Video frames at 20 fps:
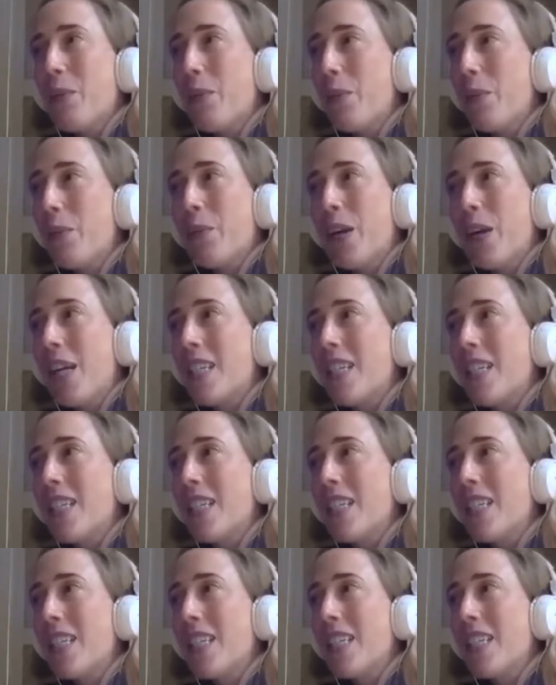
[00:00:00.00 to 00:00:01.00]

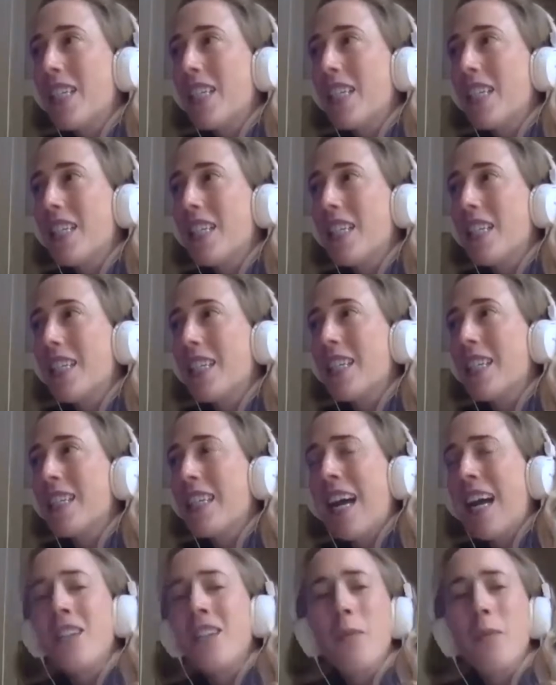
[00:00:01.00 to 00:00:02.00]
whereas
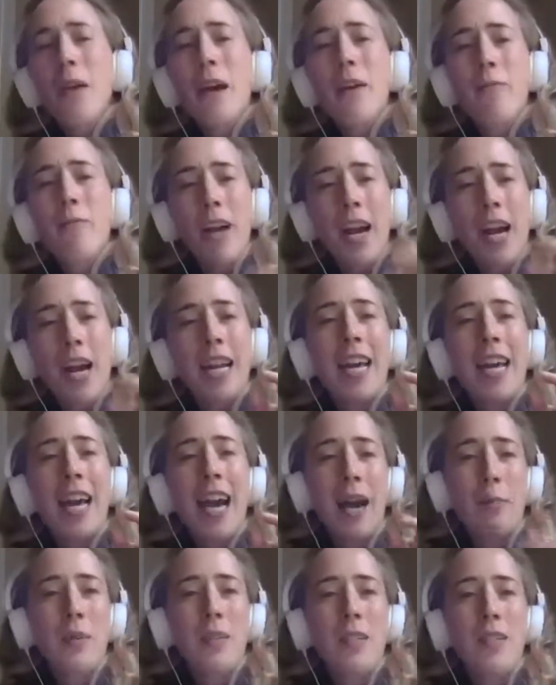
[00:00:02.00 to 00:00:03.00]
stand up, that rarely
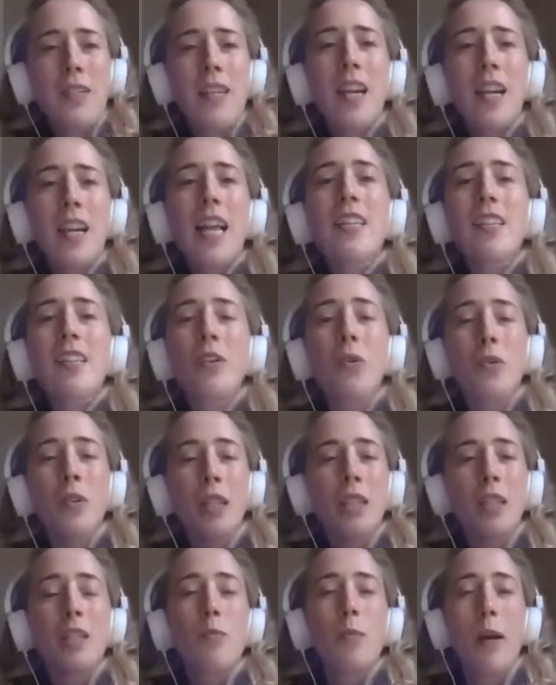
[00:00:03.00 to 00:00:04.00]
happens unless an
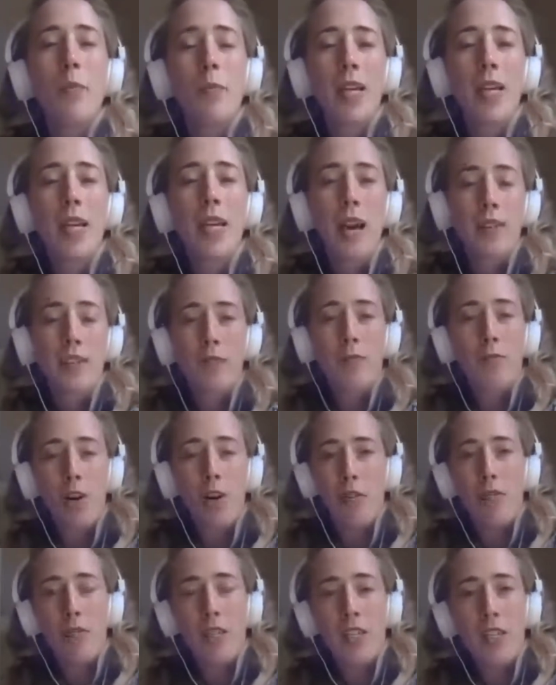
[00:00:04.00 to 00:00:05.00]
audience member gets
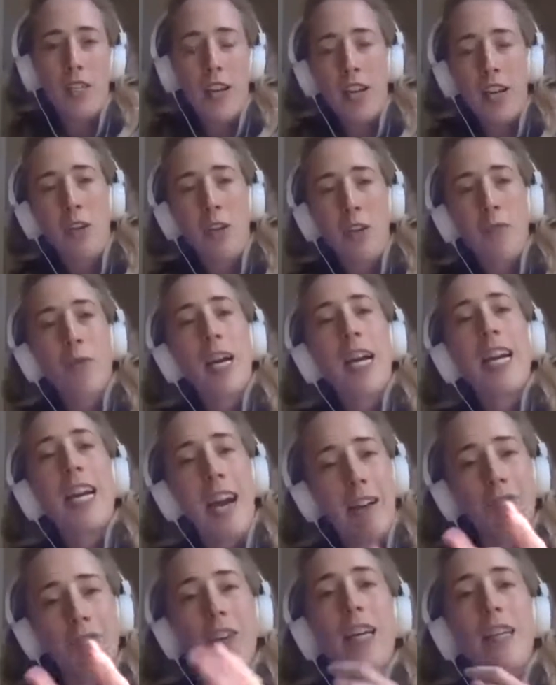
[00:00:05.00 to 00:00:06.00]
involved and then you really
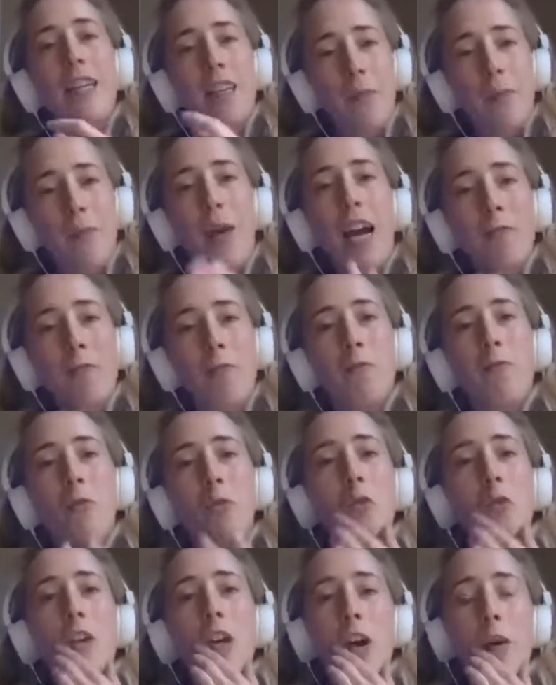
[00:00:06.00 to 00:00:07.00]
have like a back and
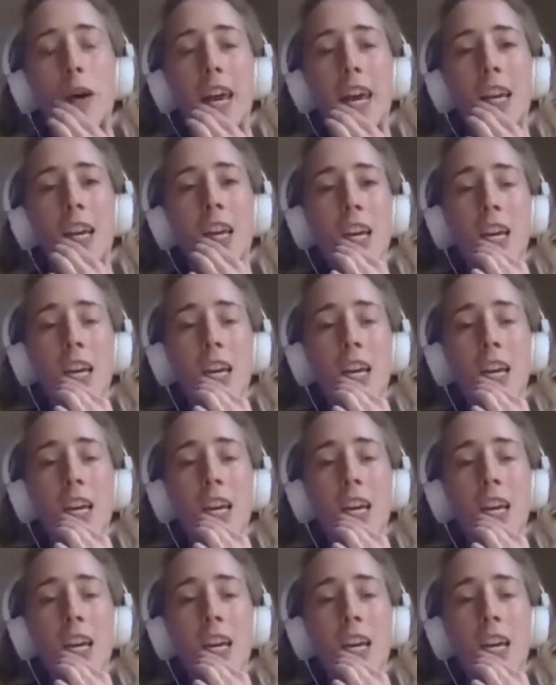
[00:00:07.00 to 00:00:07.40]
forth going.